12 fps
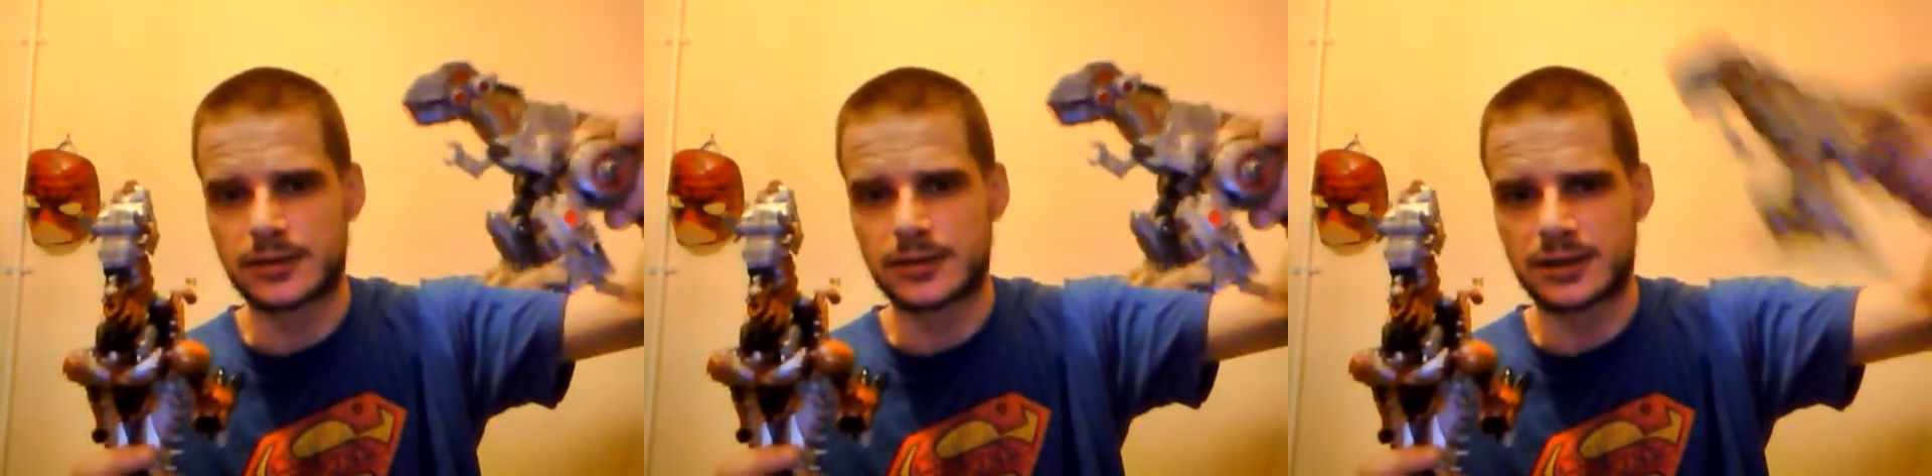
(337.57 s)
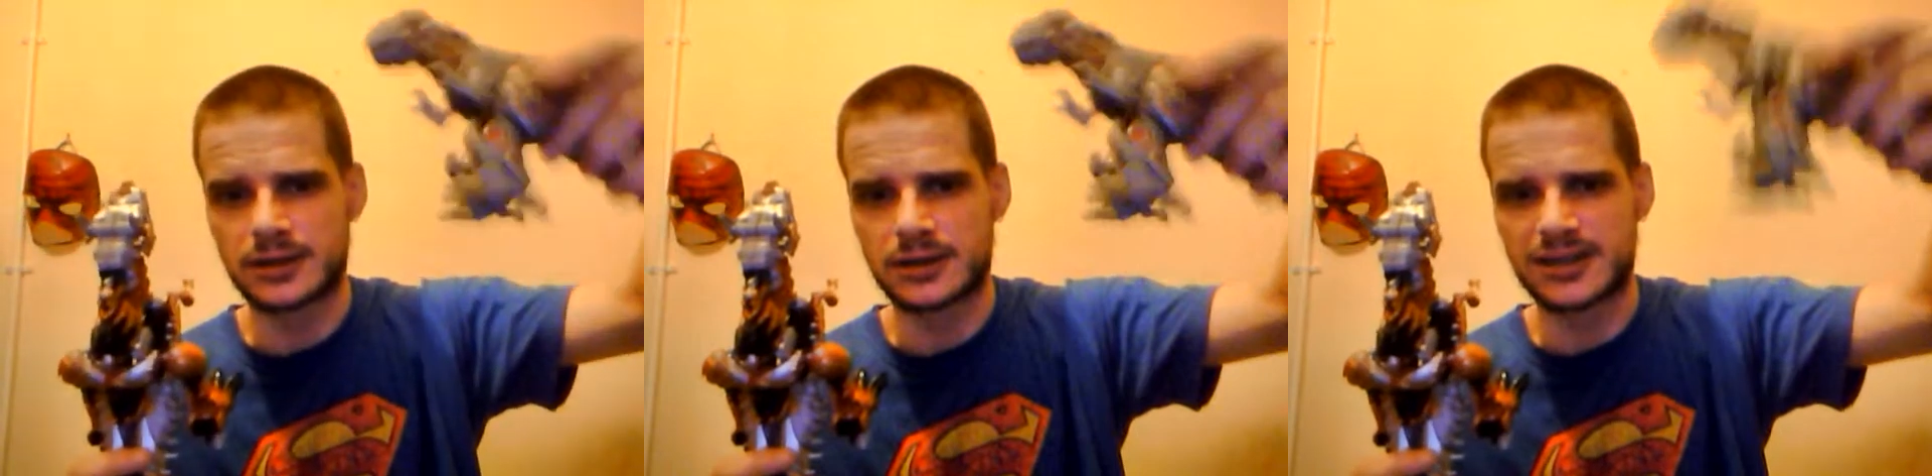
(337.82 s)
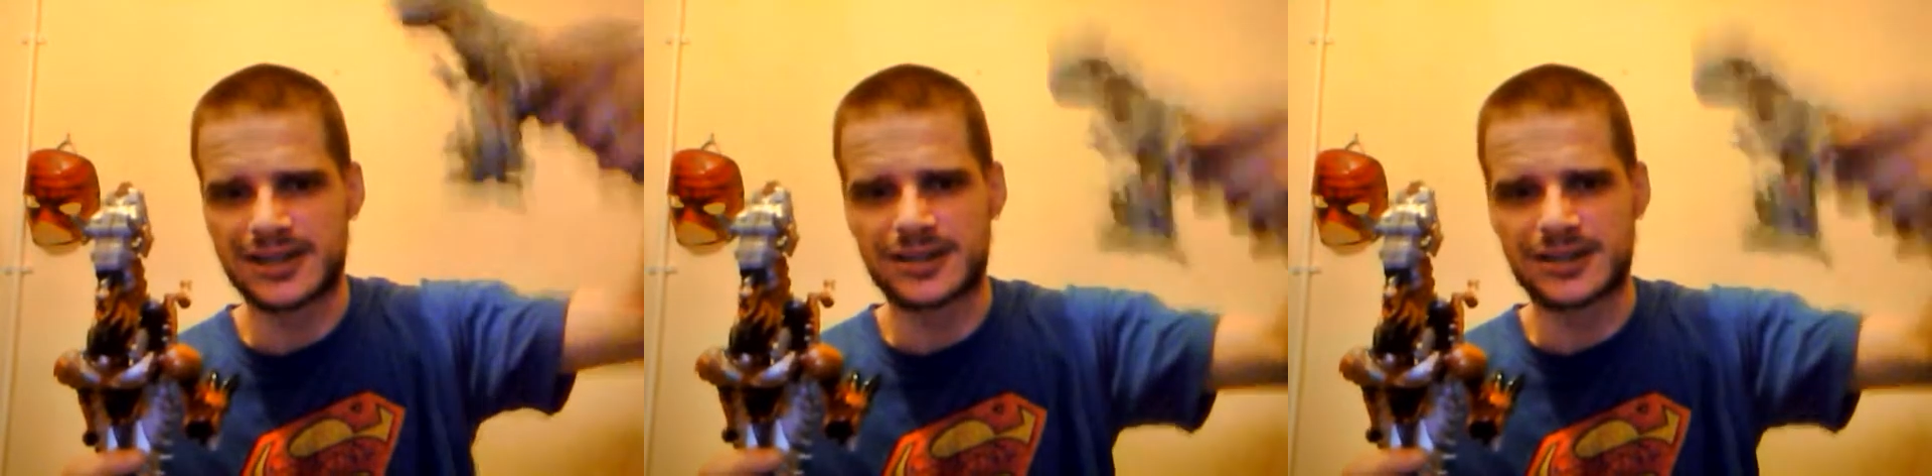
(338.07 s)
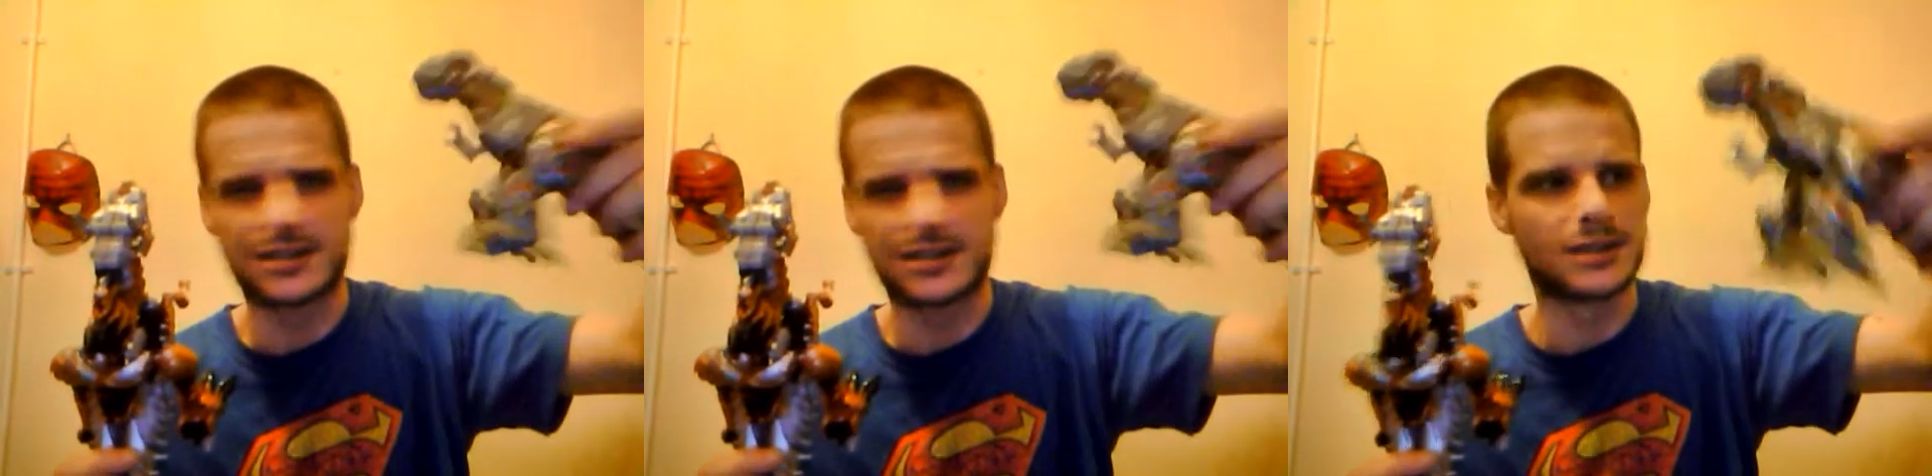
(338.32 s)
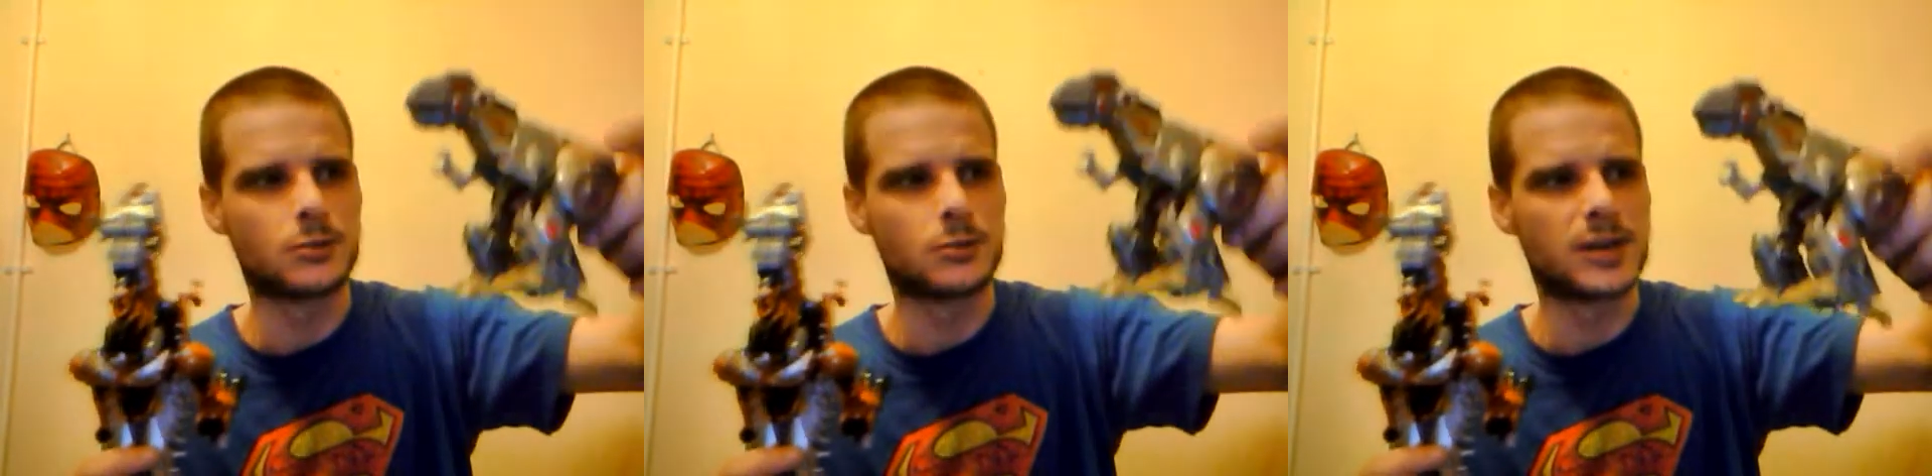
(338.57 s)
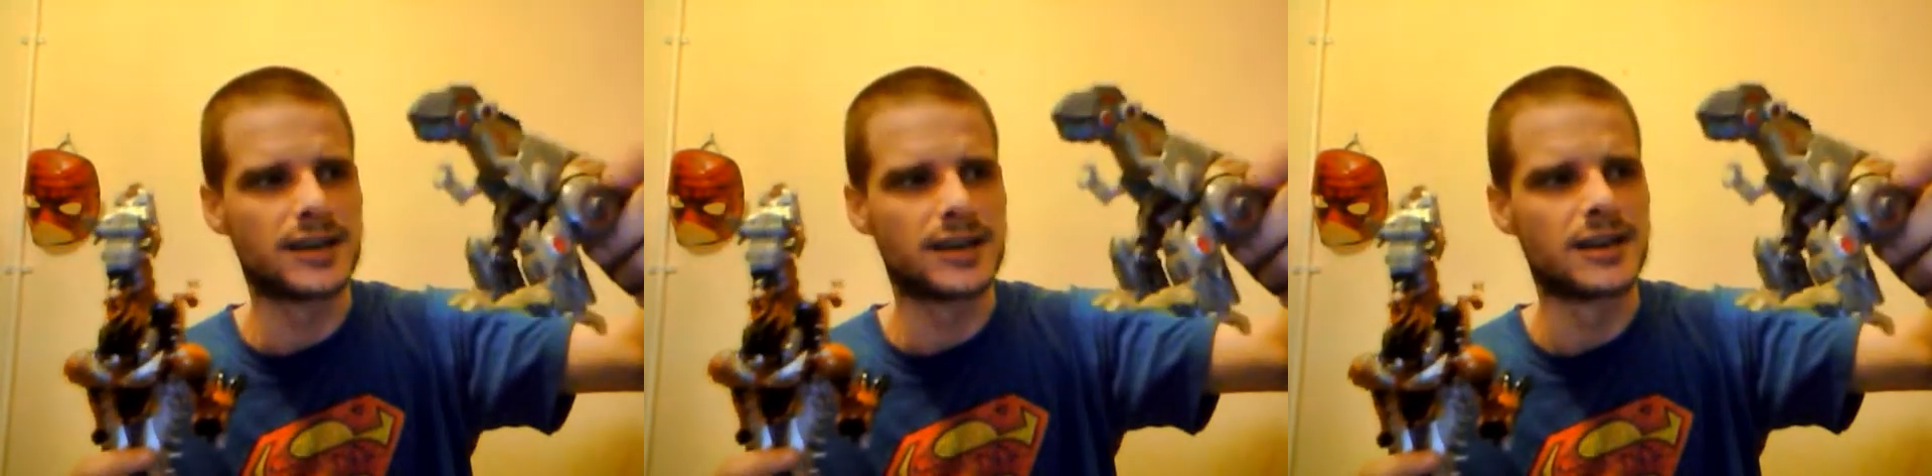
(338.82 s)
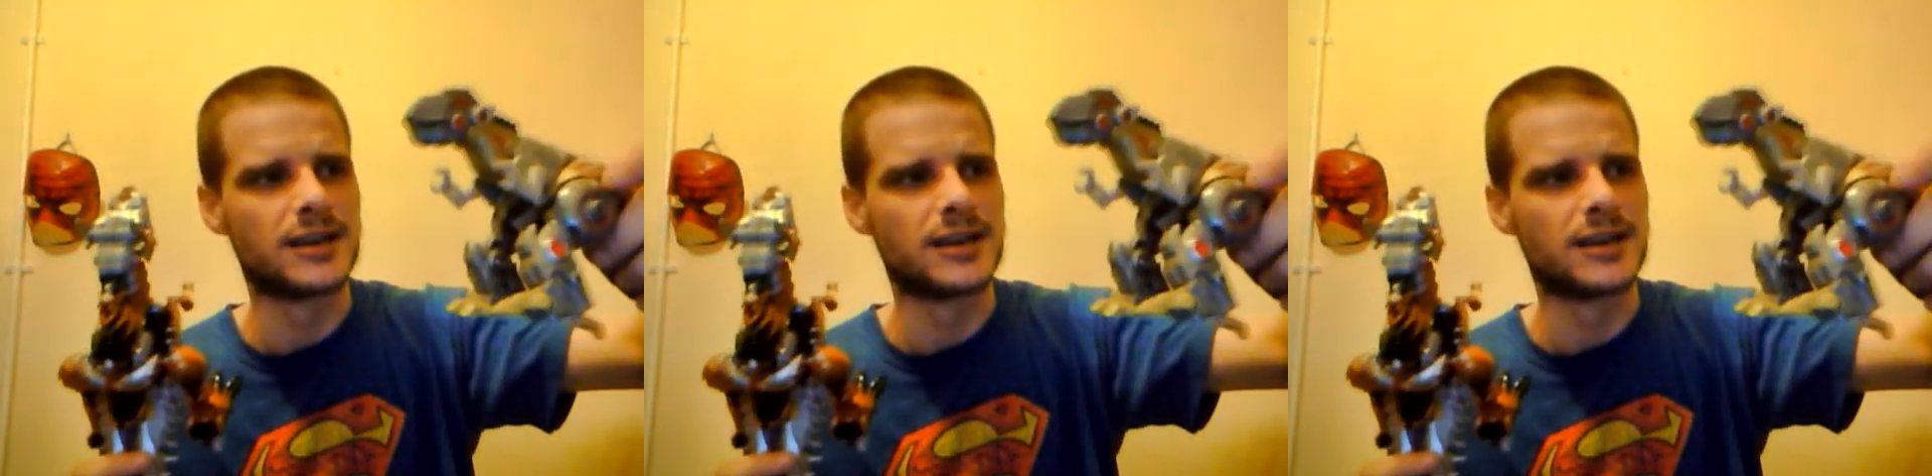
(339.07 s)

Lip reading: because it's just so weird.